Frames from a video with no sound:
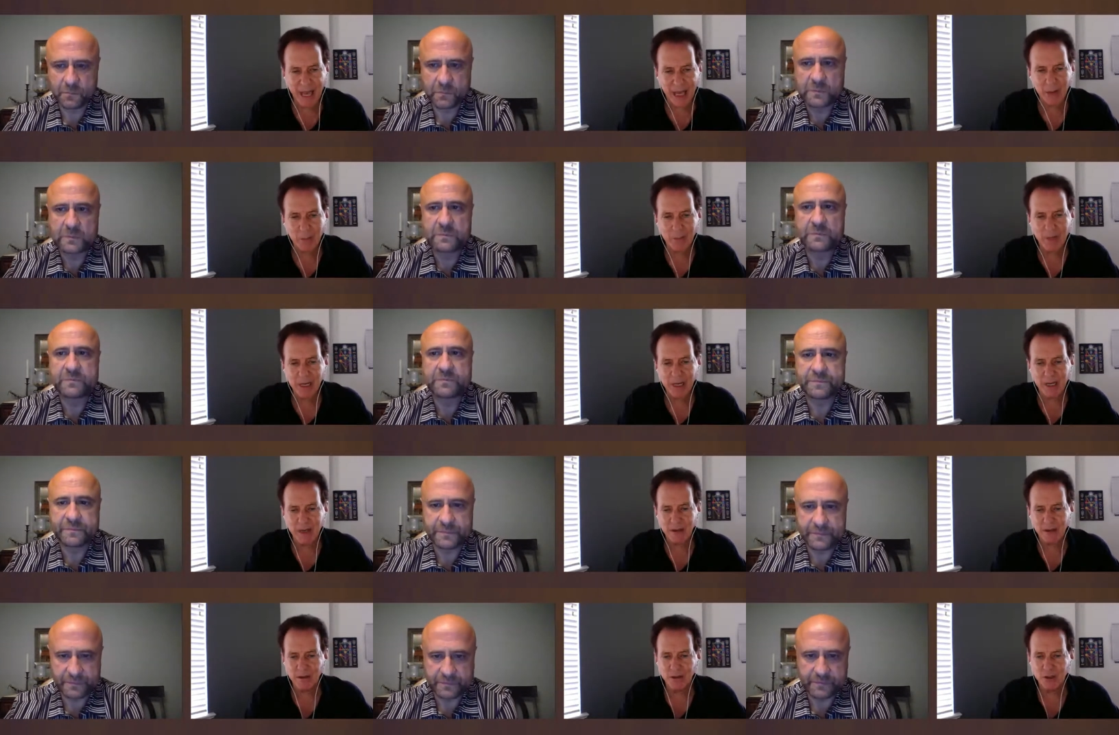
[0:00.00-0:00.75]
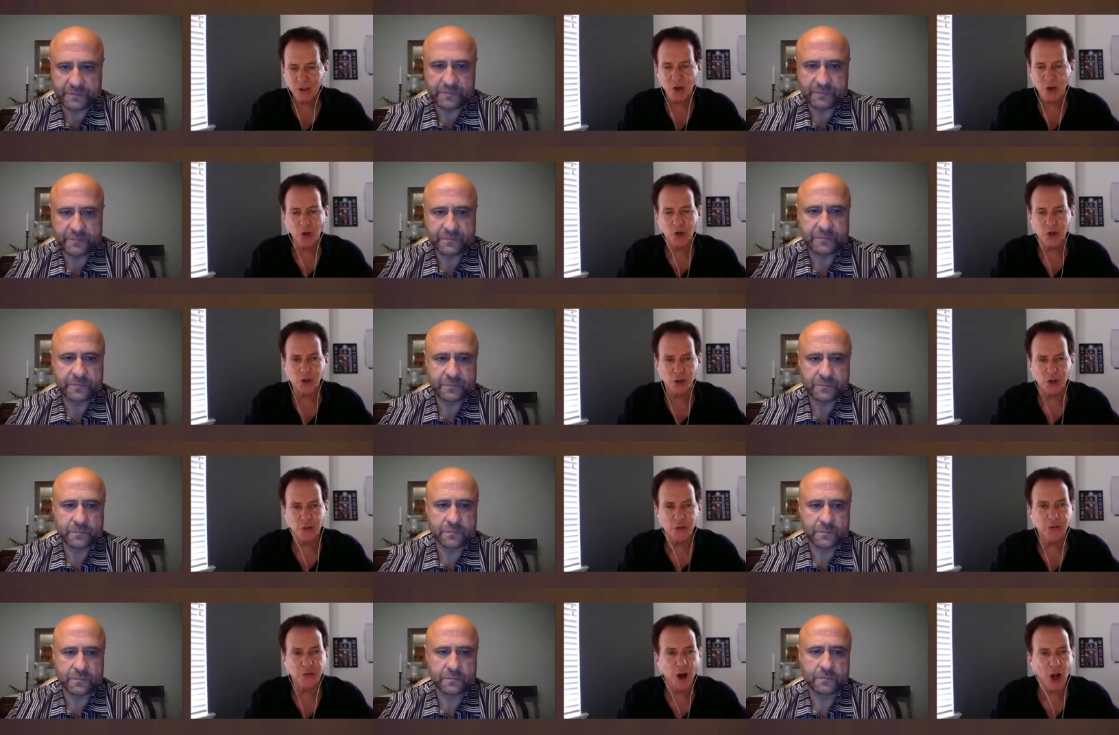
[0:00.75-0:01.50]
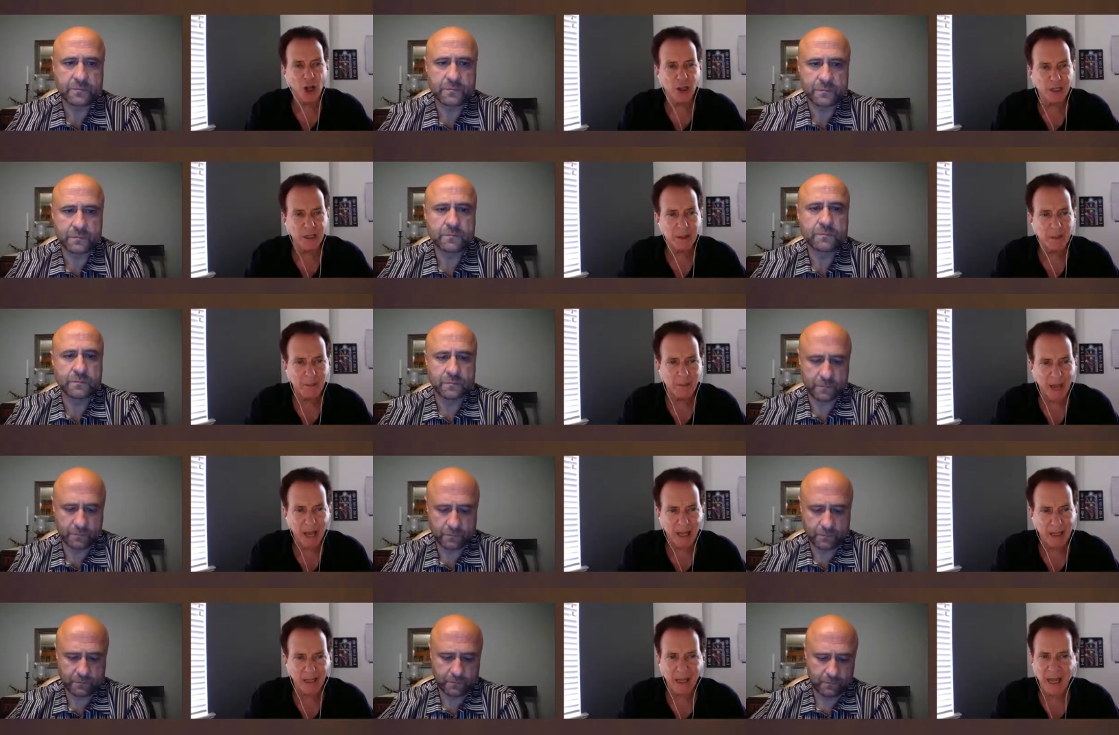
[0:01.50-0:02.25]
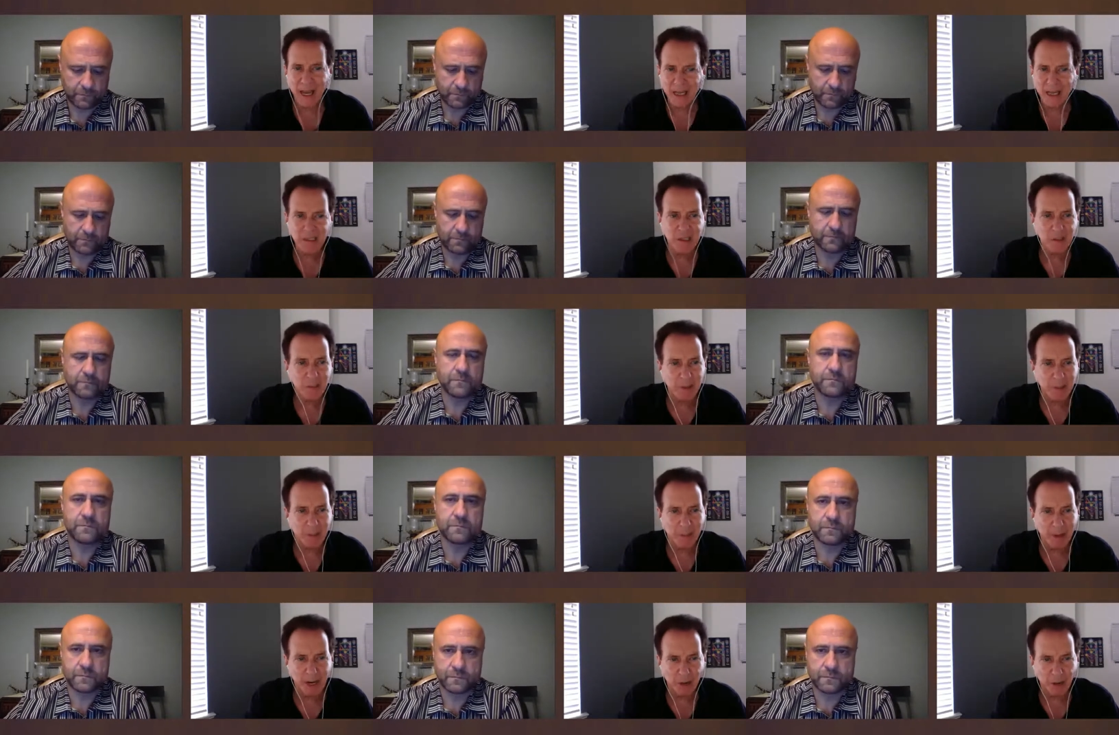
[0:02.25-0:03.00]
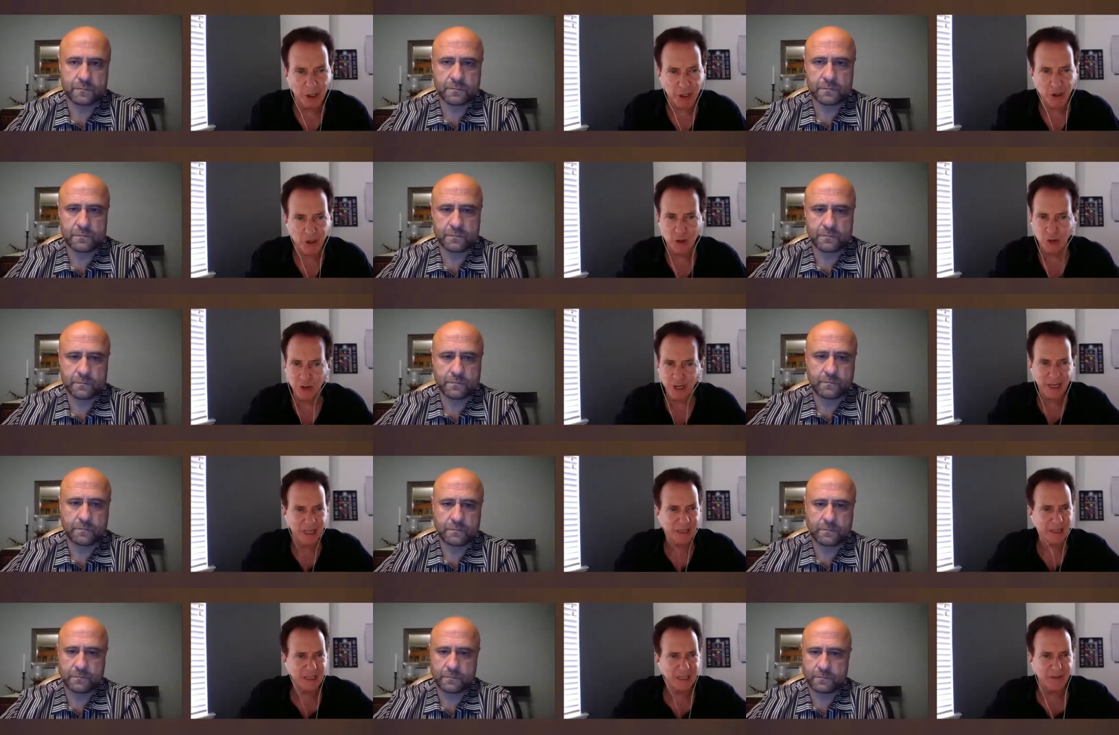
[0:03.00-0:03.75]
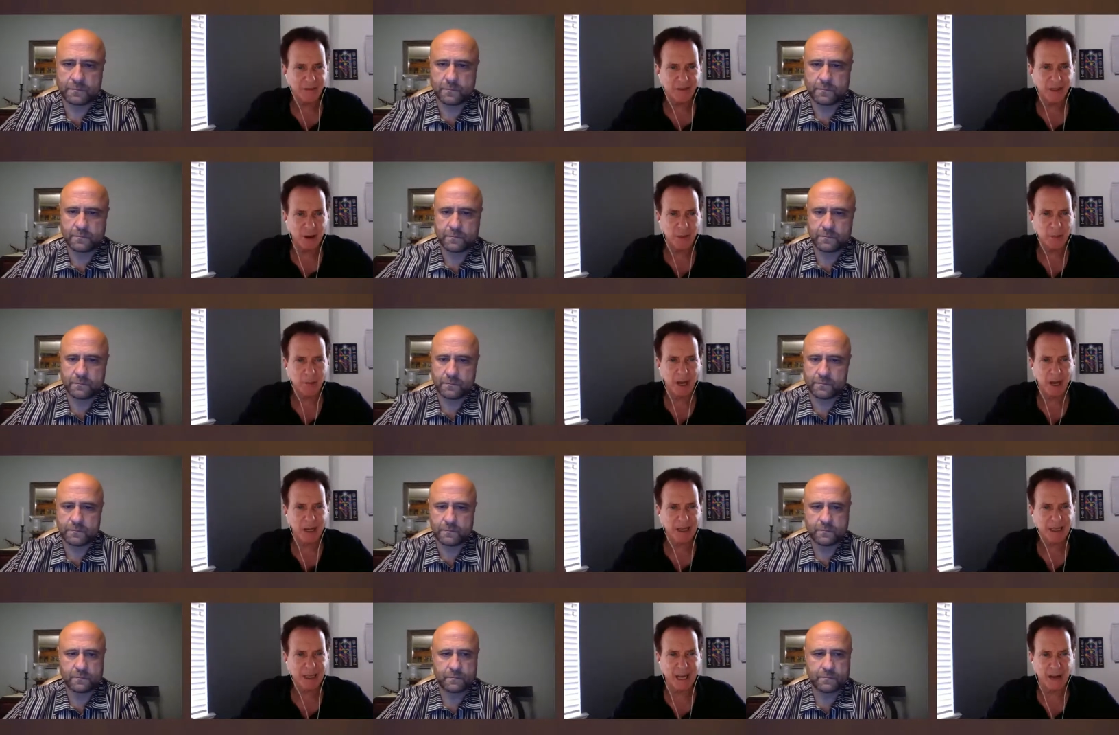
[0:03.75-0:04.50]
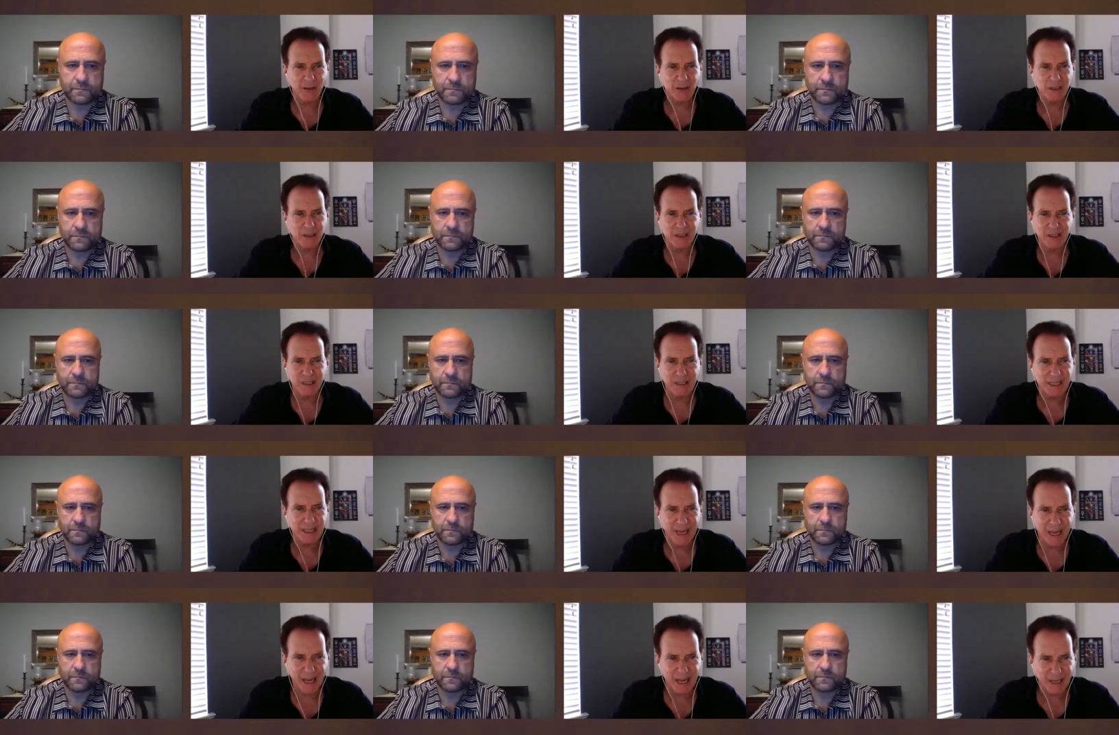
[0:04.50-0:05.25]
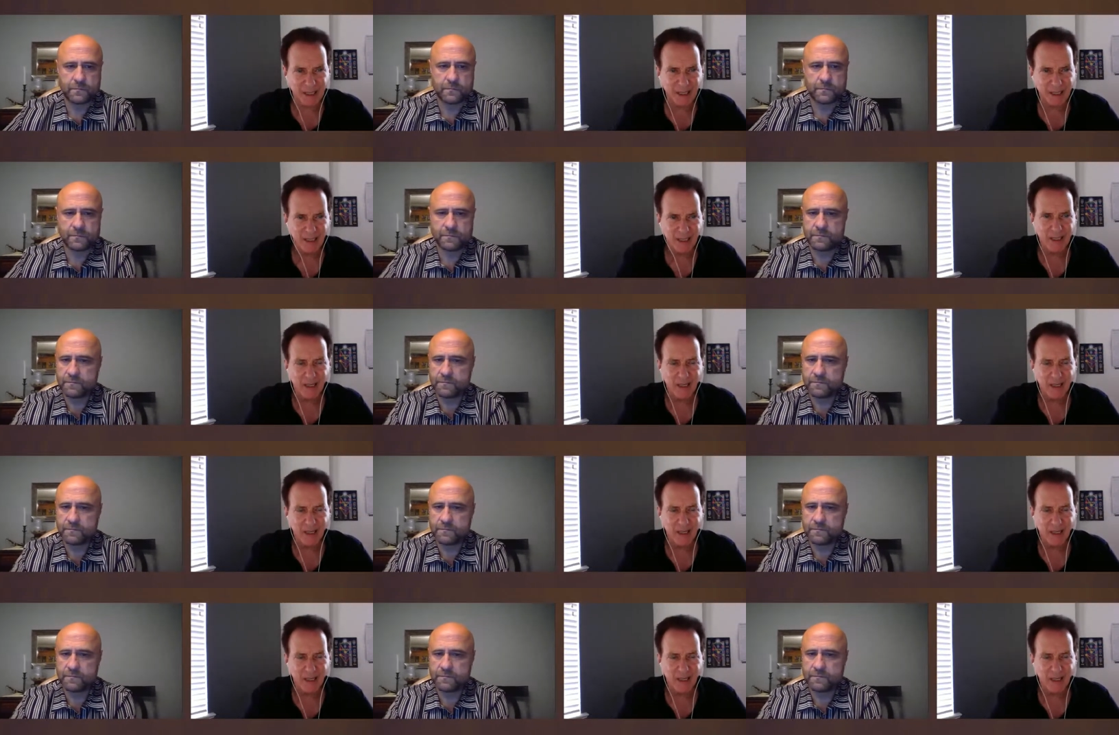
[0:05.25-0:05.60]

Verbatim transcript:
Speaker 1: enemy soldier fallen in battle has to be buried. You can't leave their body out to decay.